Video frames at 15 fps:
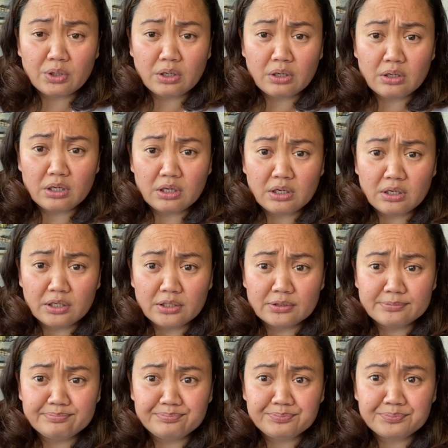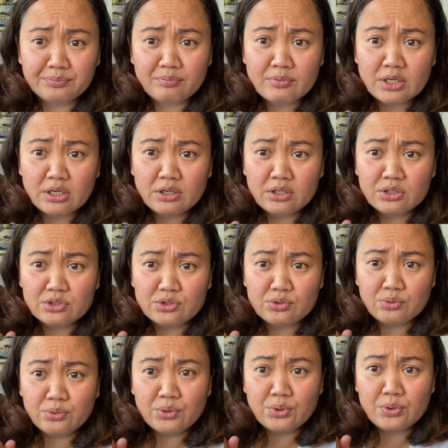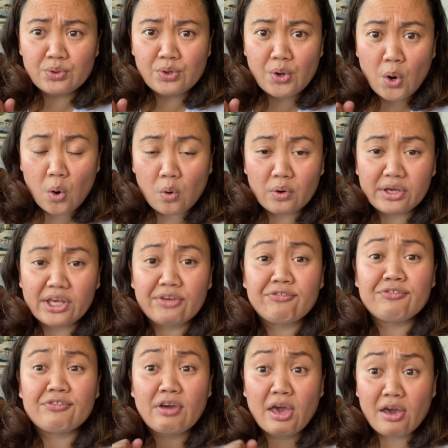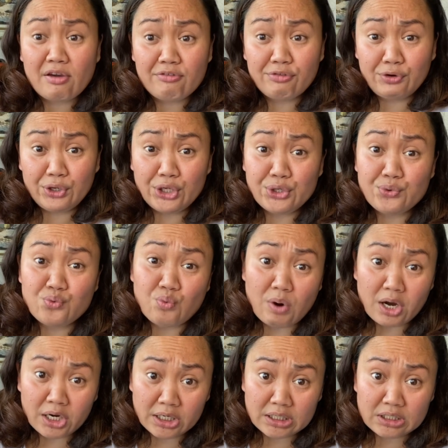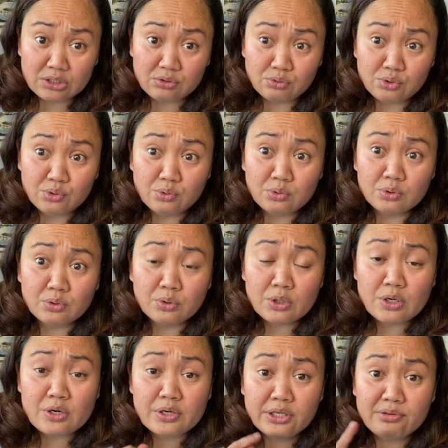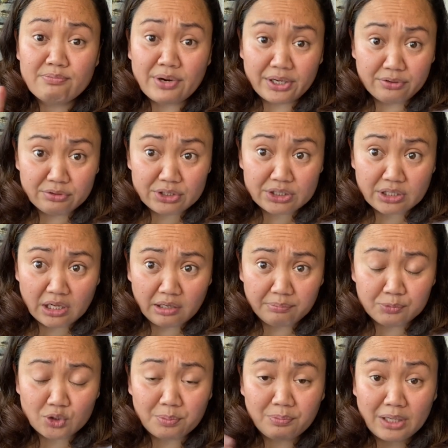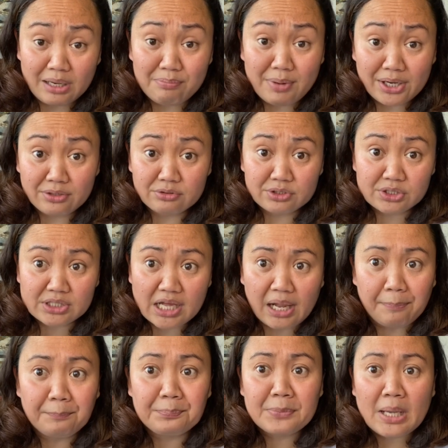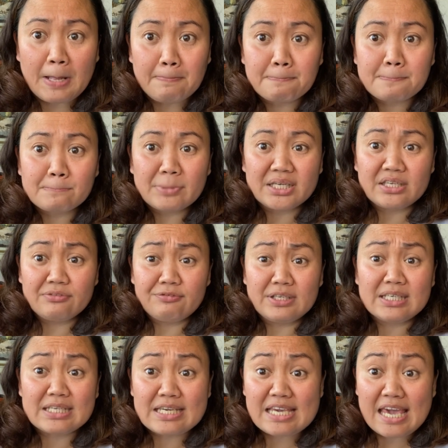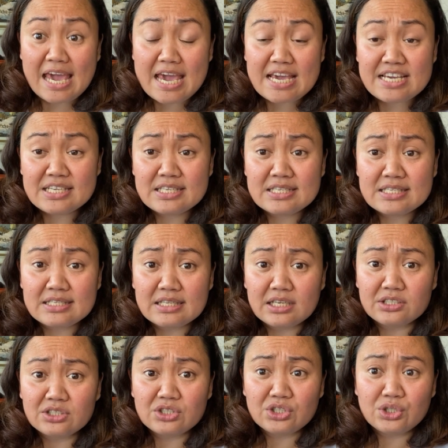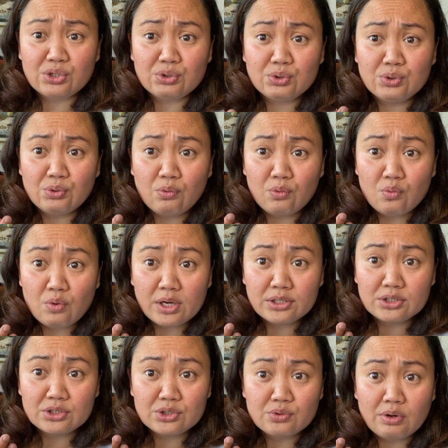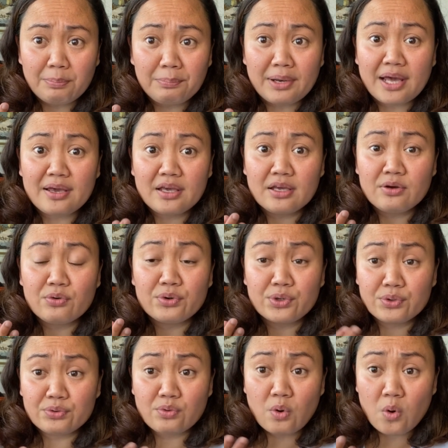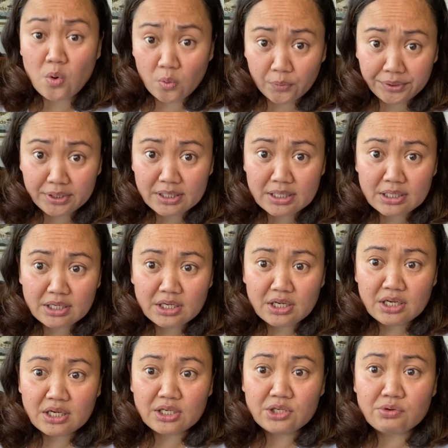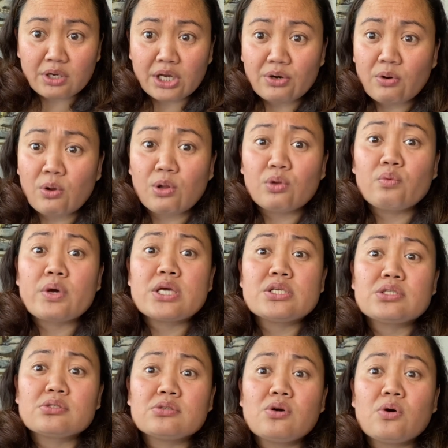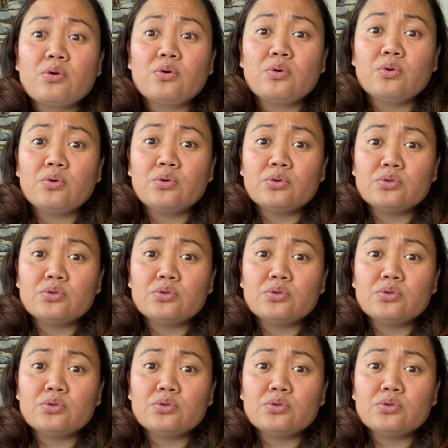um, to know, if ever you want to do it by yourself, to apply by yourself. But if in case that you don't want to apply on your own, you can always go